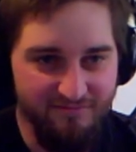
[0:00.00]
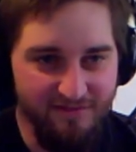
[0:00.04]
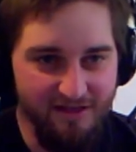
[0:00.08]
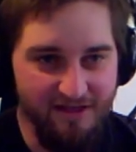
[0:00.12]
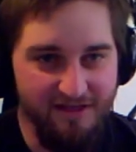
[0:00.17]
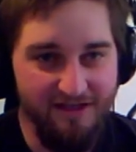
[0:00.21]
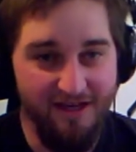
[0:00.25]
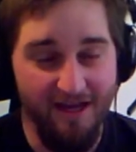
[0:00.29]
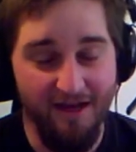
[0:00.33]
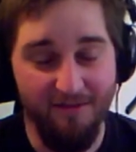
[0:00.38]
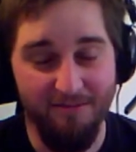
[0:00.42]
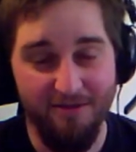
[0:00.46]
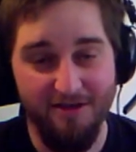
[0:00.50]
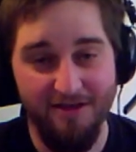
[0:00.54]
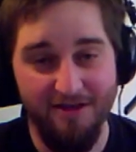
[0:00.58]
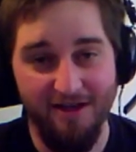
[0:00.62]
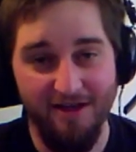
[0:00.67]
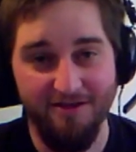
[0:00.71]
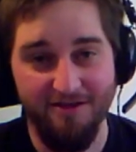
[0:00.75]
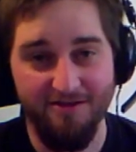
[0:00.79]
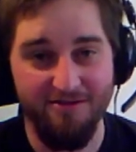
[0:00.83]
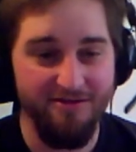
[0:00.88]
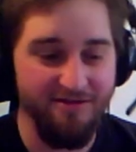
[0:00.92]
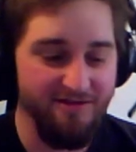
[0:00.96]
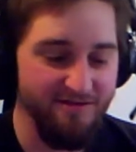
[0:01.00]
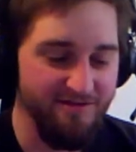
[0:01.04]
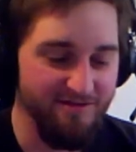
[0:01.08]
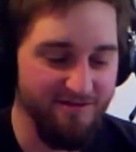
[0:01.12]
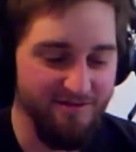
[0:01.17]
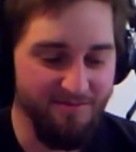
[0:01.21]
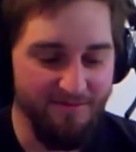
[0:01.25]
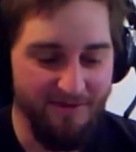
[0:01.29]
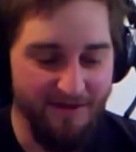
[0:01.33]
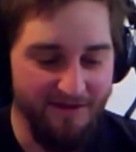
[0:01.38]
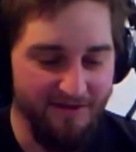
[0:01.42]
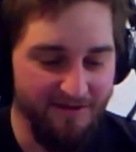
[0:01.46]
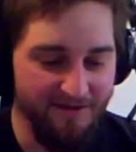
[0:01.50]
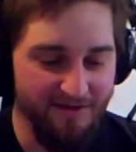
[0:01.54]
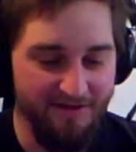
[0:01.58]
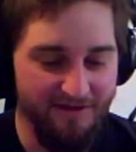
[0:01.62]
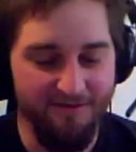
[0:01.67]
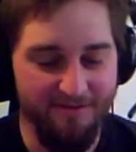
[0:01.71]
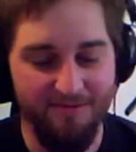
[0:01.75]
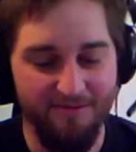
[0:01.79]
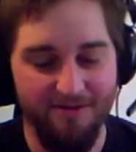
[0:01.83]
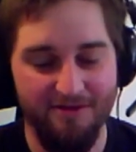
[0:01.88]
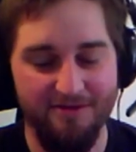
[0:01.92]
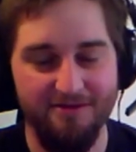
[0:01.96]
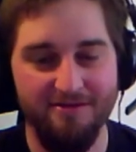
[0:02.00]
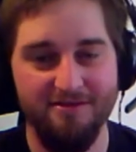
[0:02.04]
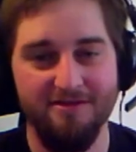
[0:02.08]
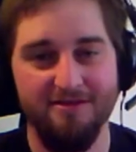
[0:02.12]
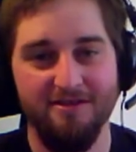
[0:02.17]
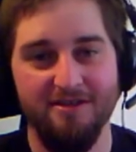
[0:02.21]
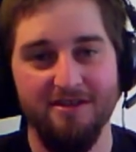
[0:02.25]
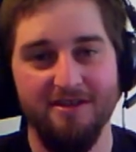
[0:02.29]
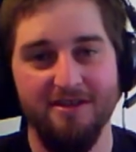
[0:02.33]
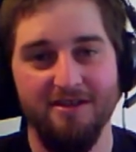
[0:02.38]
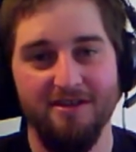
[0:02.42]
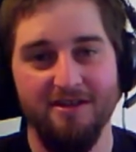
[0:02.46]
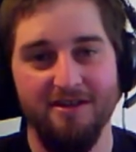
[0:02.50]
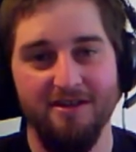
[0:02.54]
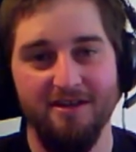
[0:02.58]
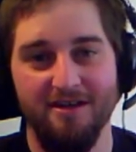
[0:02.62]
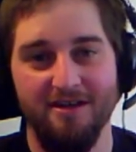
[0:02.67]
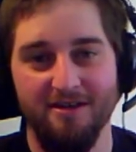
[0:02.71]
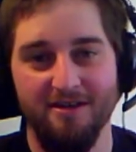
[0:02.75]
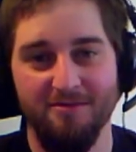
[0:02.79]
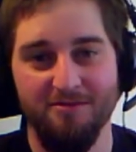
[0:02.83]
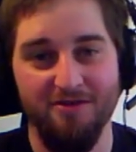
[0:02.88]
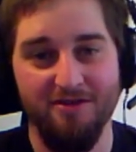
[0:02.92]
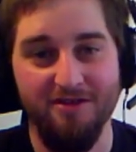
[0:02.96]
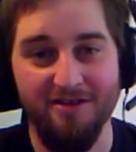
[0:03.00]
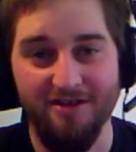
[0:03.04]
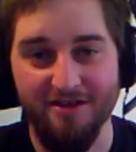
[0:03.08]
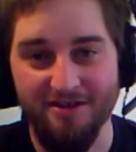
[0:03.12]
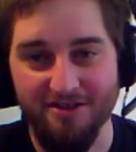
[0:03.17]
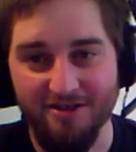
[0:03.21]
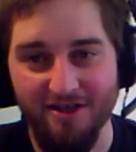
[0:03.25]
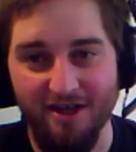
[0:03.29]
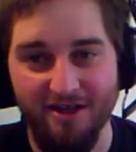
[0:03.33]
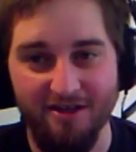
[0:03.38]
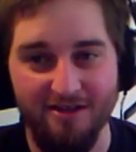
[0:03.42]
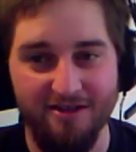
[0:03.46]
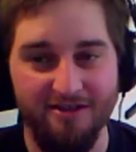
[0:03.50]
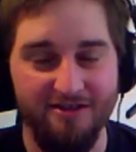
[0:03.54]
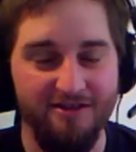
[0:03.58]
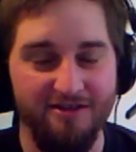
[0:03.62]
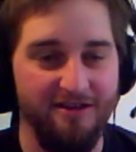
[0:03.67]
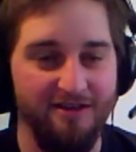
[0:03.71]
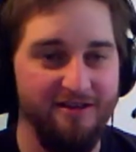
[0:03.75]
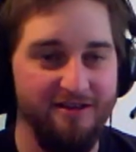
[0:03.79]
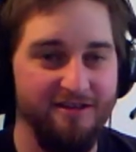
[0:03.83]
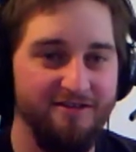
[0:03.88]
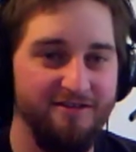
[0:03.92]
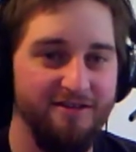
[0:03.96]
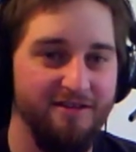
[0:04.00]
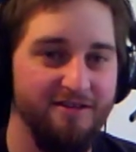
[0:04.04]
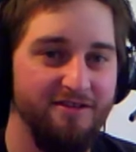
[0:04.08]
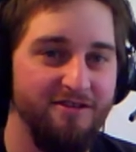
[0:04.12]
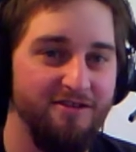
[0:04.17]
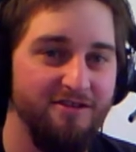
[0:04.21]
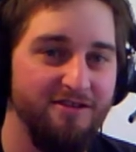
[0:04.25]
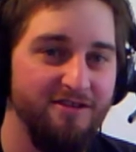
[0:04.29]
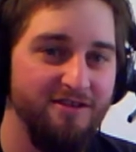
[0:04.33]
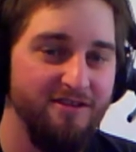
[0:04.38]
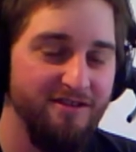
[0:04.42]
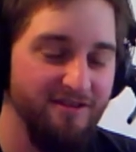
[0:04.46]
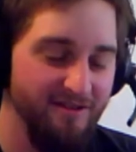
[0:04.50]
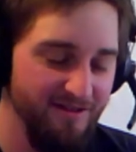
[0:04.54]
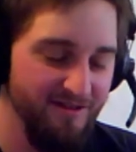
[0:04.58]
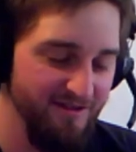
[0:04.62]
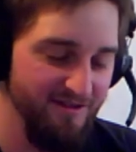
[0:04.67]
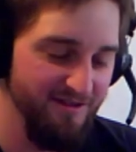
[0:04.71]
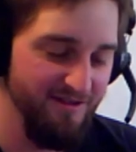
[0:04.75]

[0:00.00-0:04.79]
Can be dangerous depending on the build. You can get shotgun, like I said earlier.